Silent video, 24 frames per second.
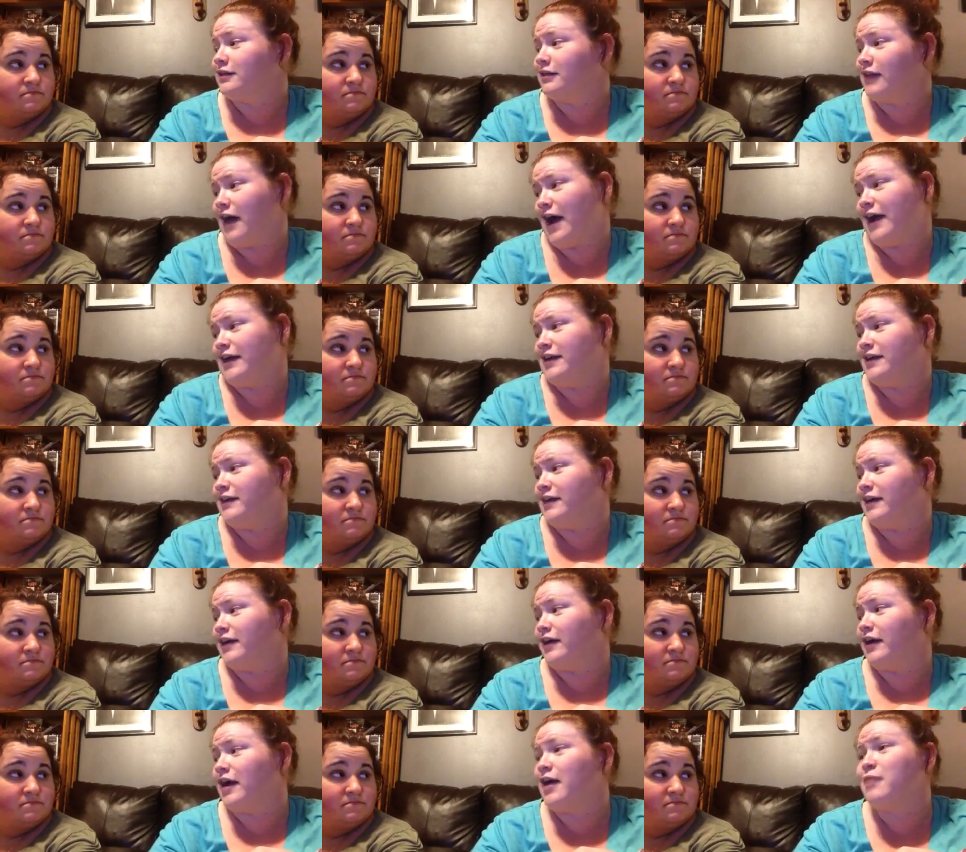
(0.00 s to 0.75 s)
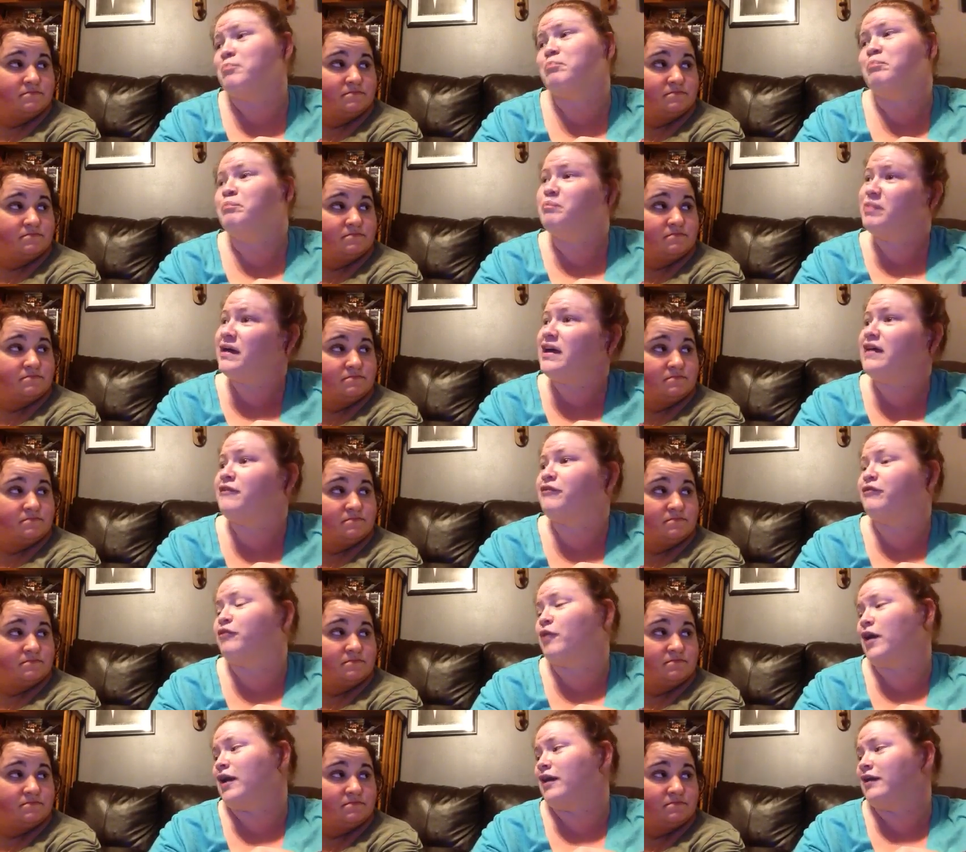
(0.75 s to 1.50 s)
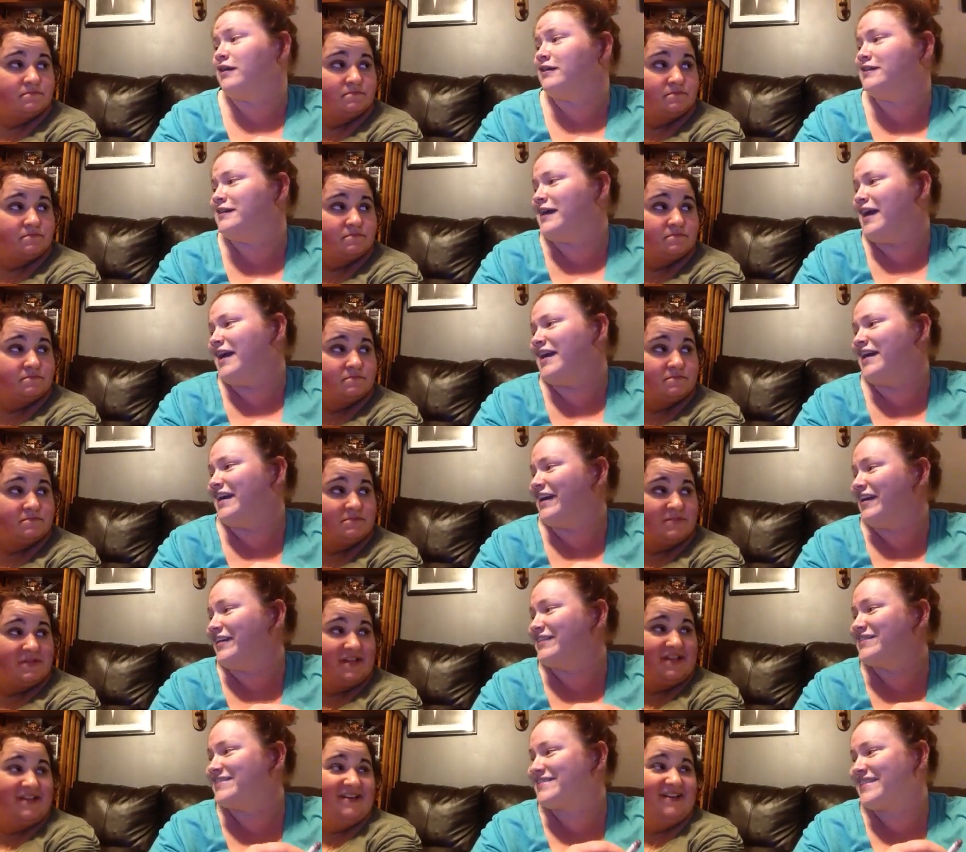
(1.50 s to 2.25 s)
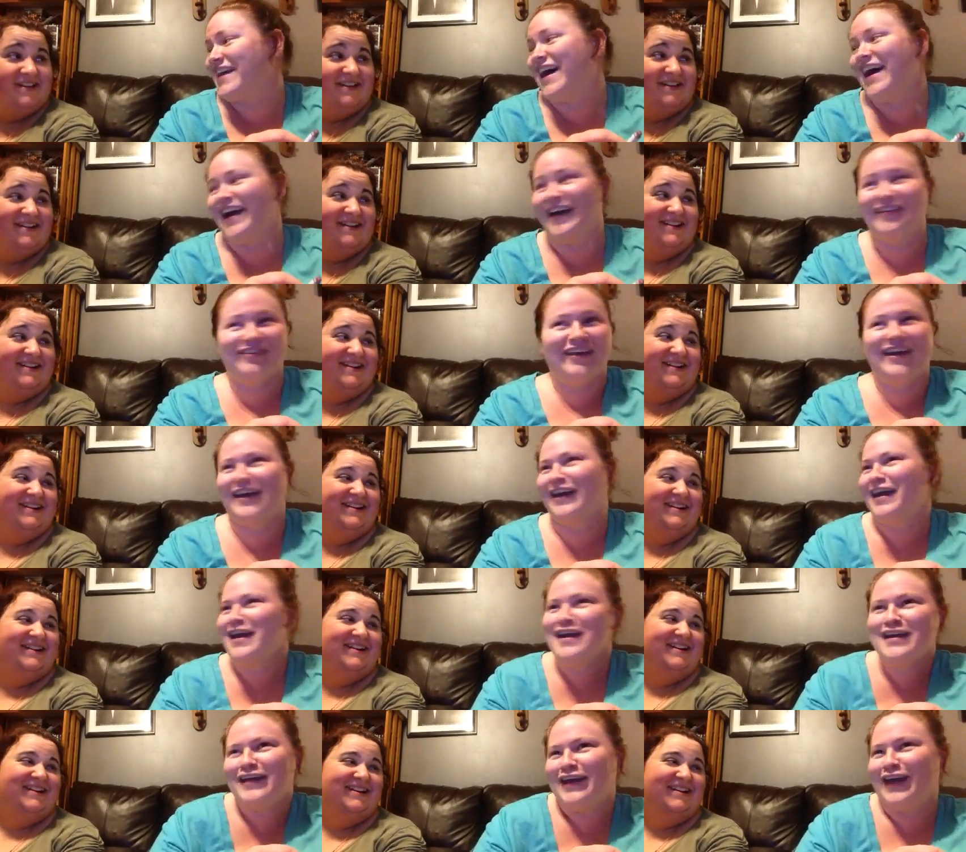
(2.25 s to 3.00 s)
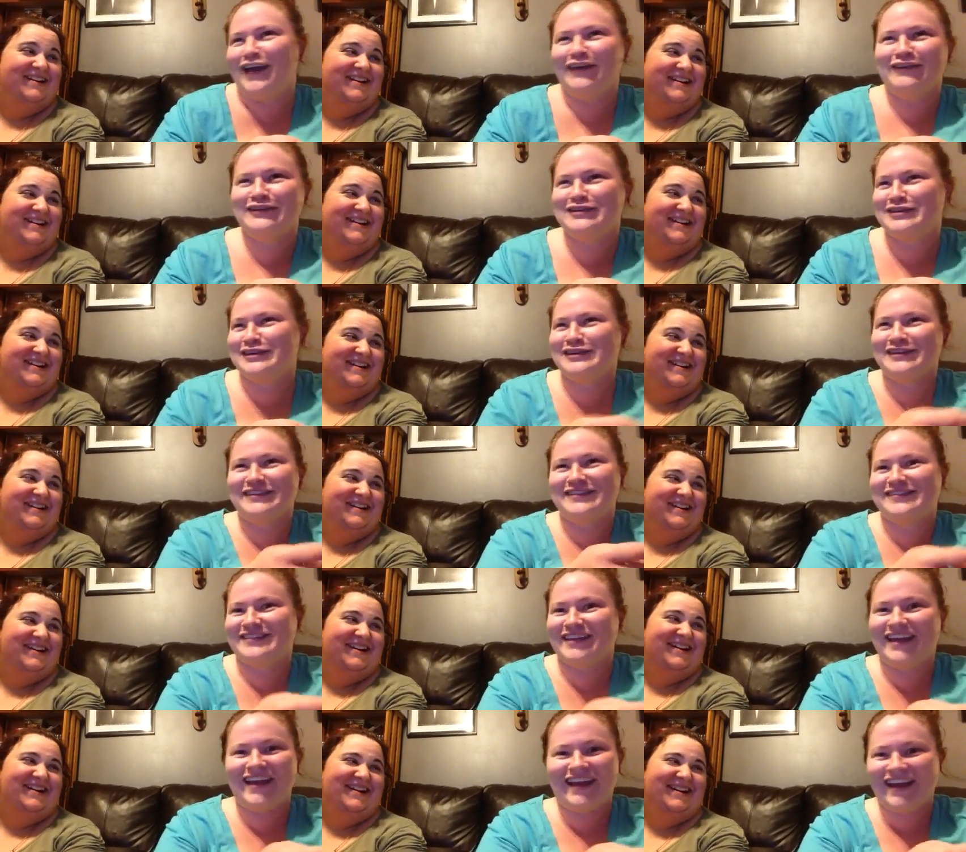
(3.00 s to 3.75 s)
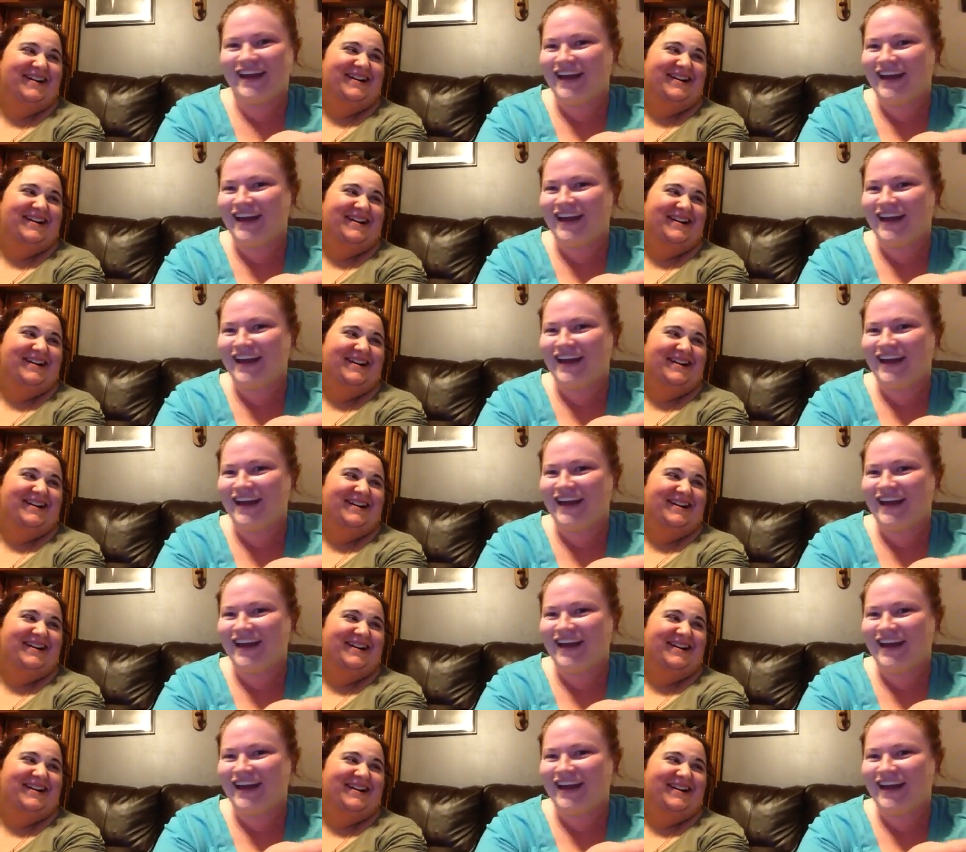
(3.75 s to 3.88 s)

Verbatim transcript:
Speaker 1: line in there. Hey, Biff, why don't you take it outside? Like, he was just